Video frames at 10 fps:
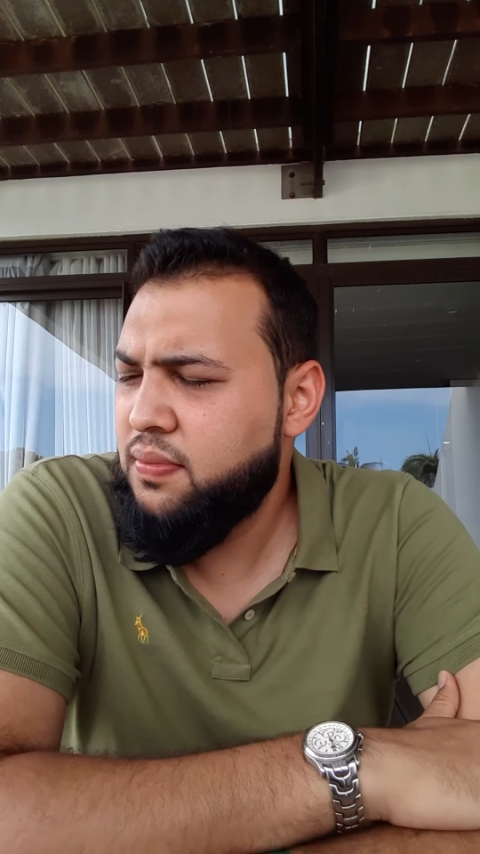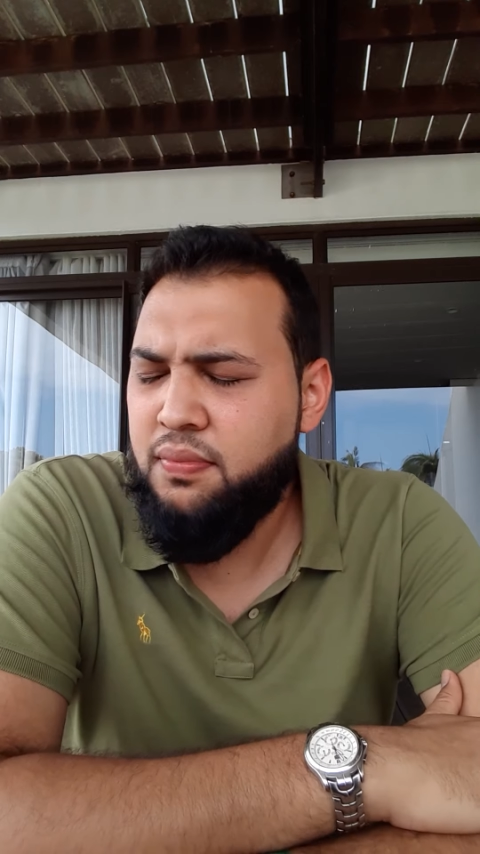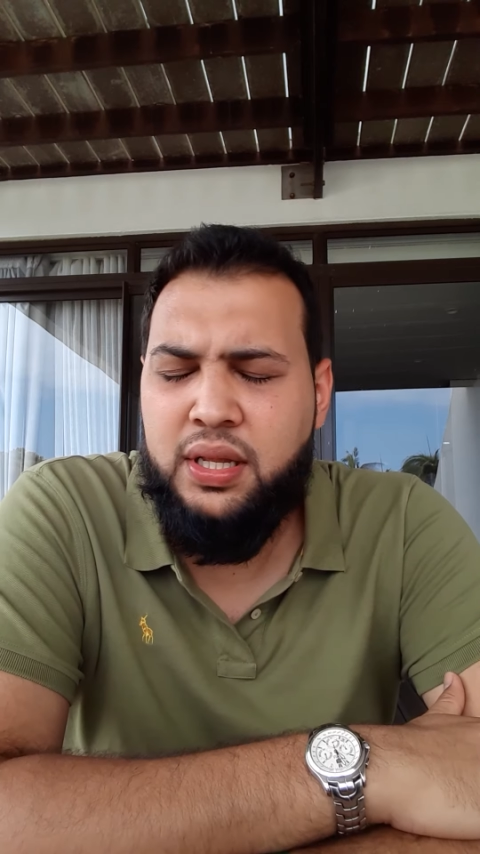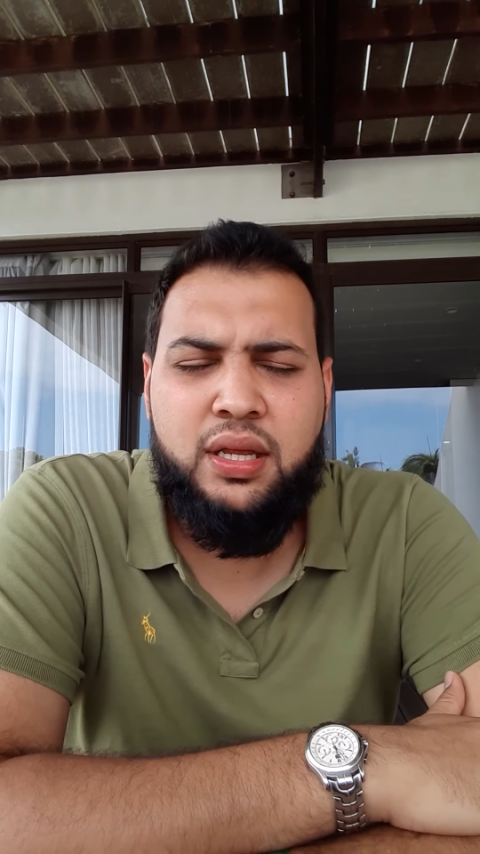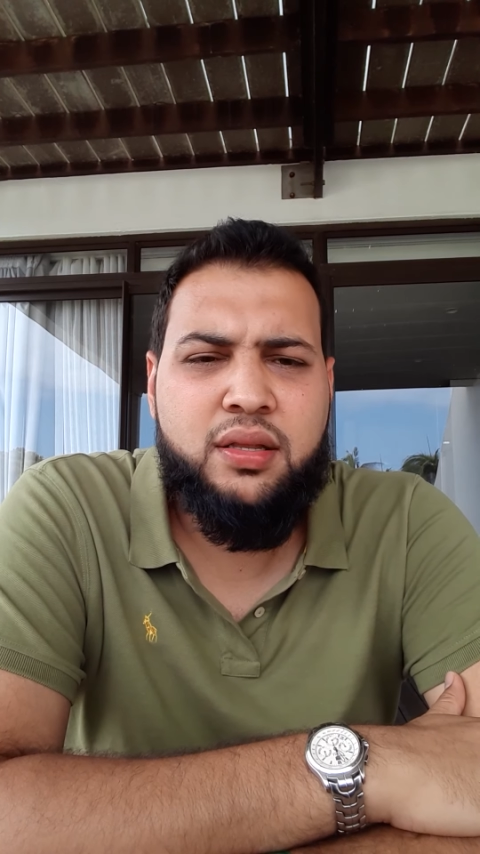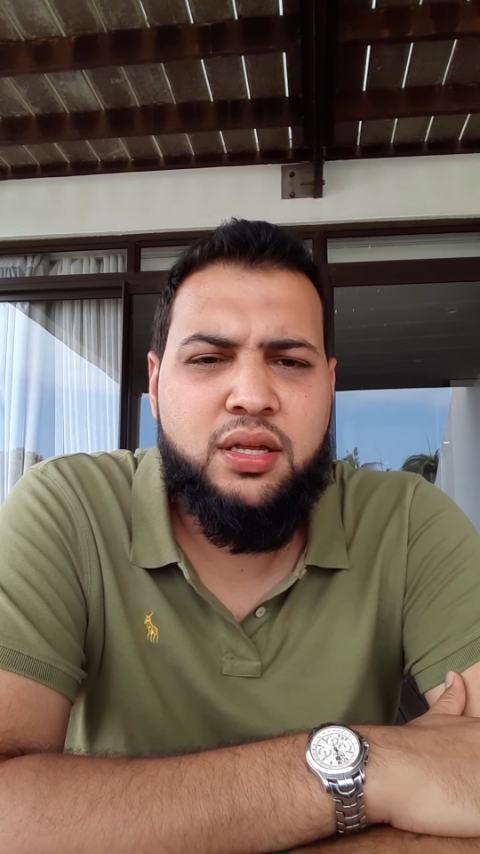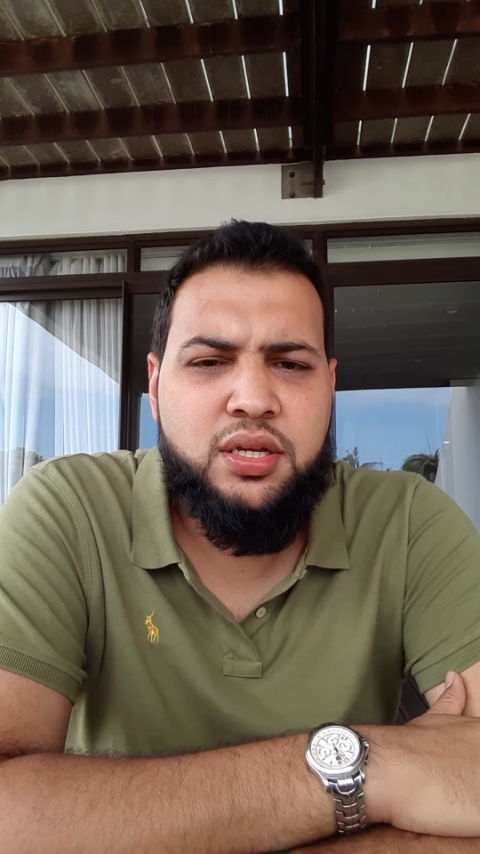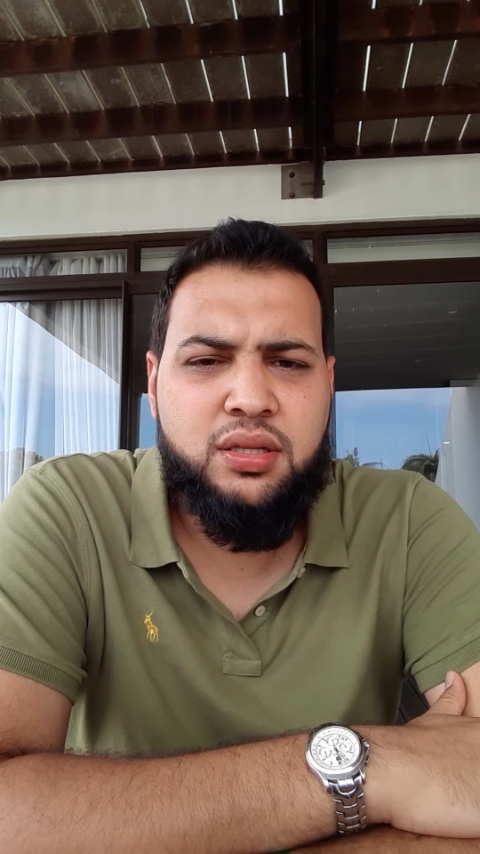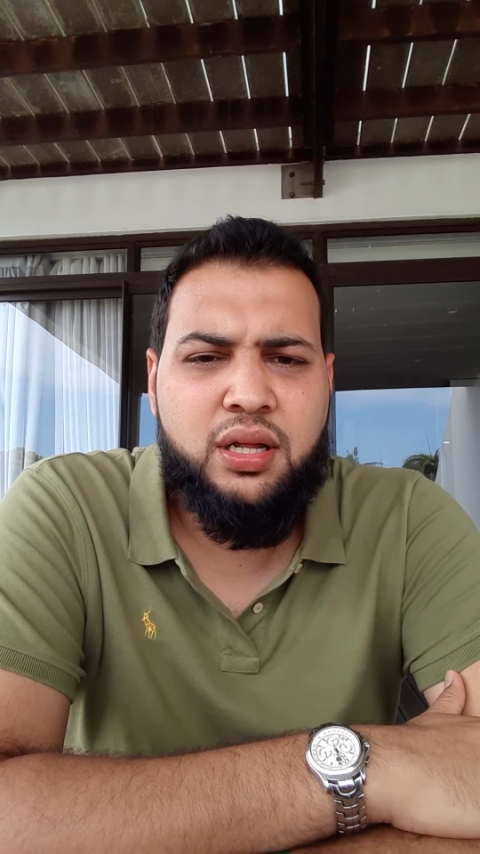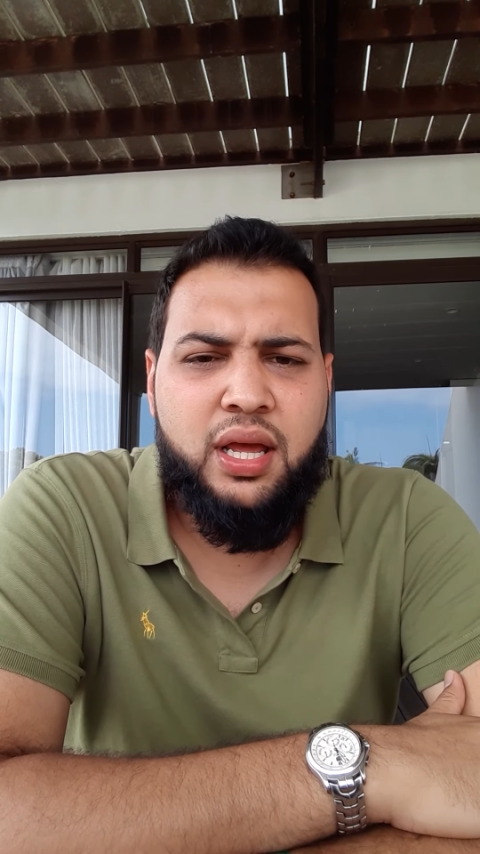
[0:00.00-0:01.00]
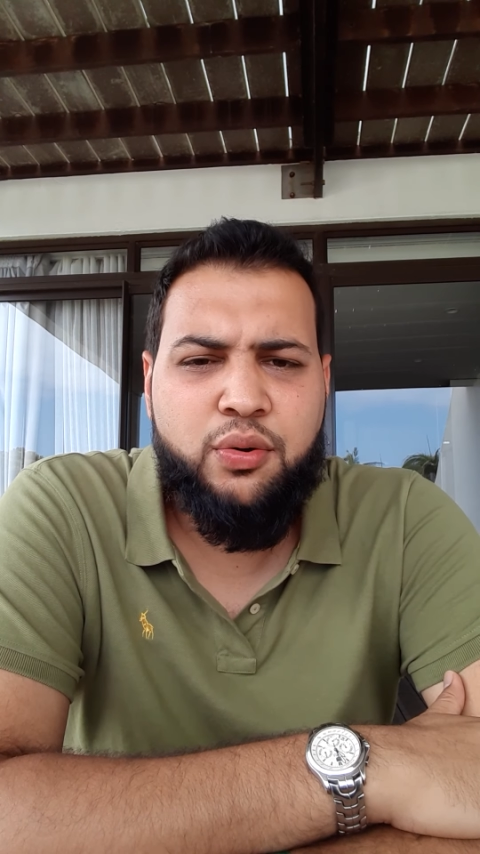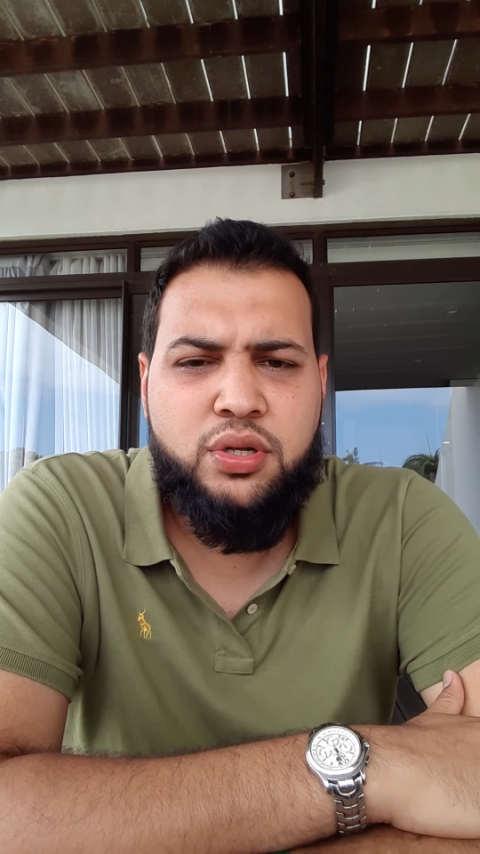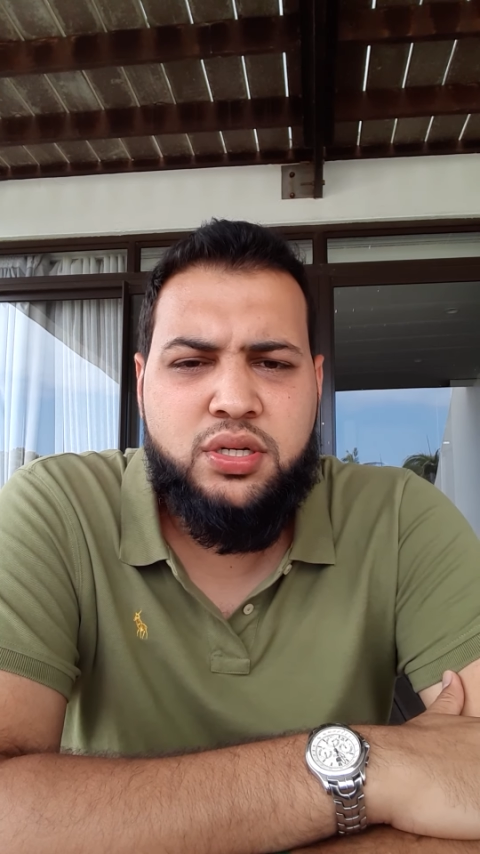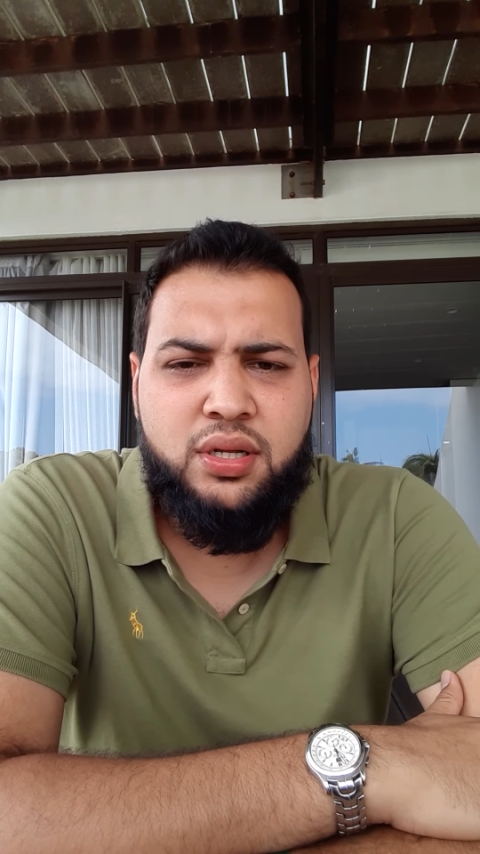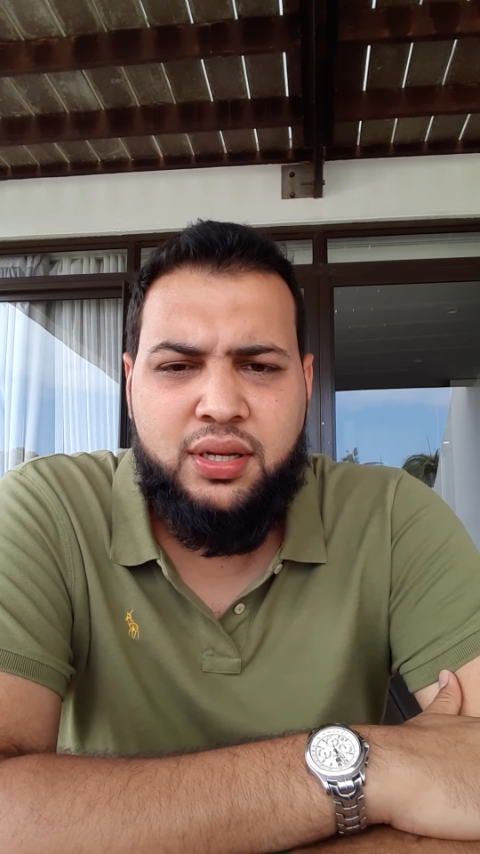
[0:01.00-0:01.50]
meaning teaching the
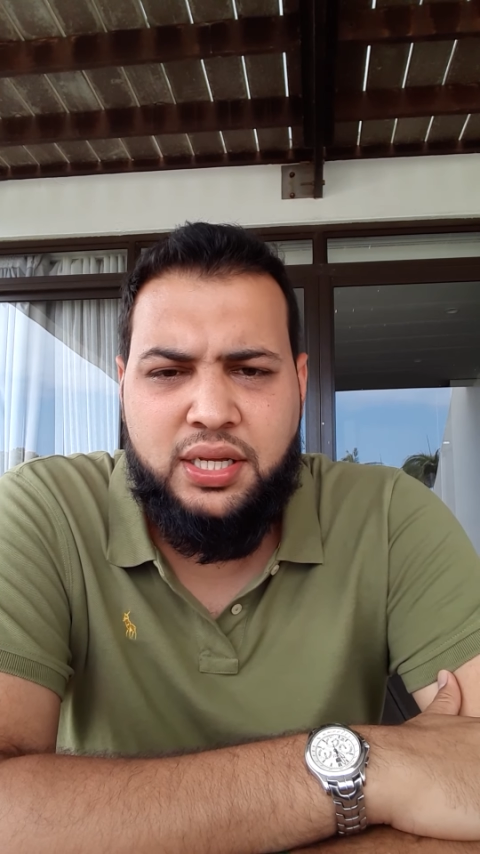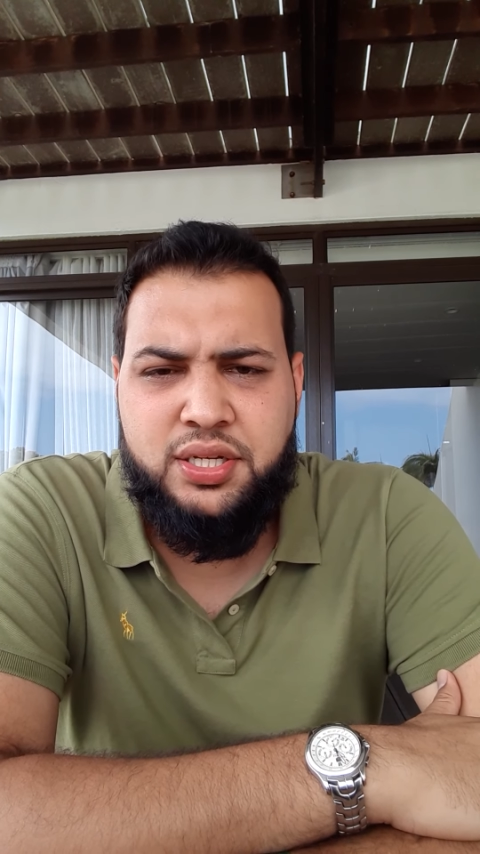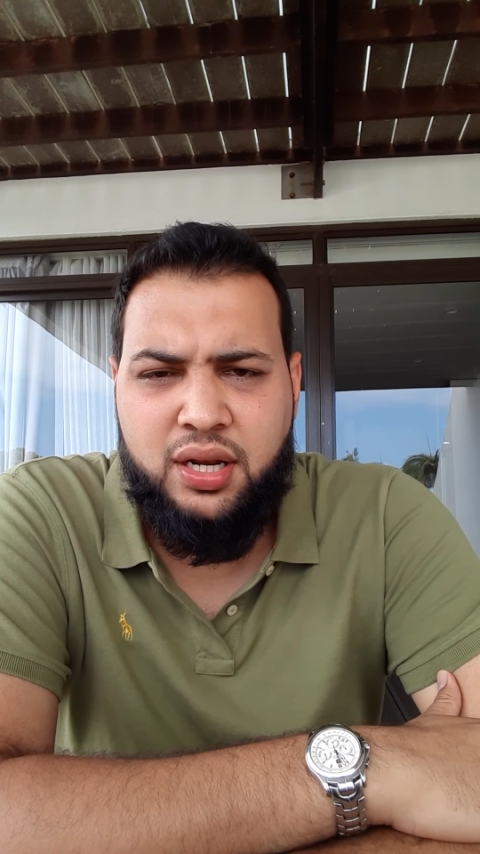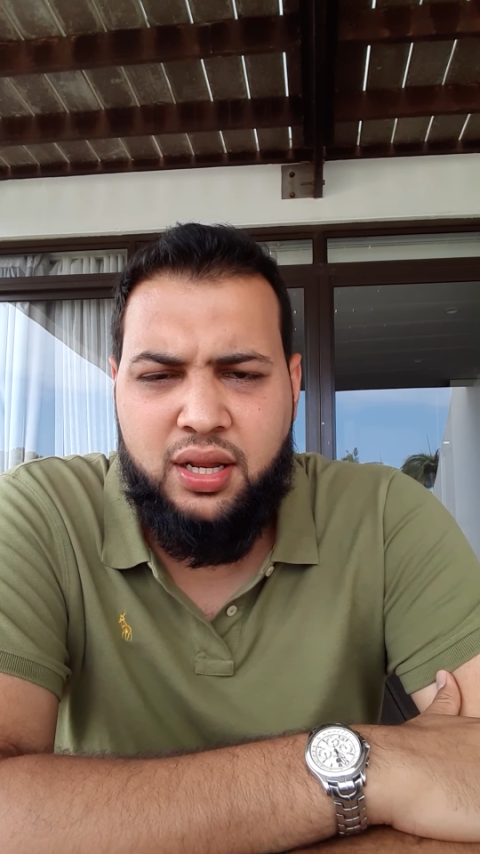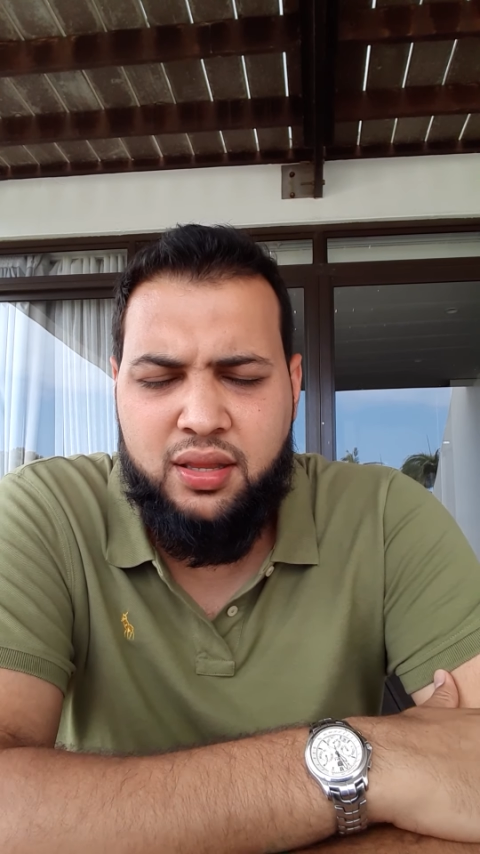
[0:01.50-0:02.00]
language naturally,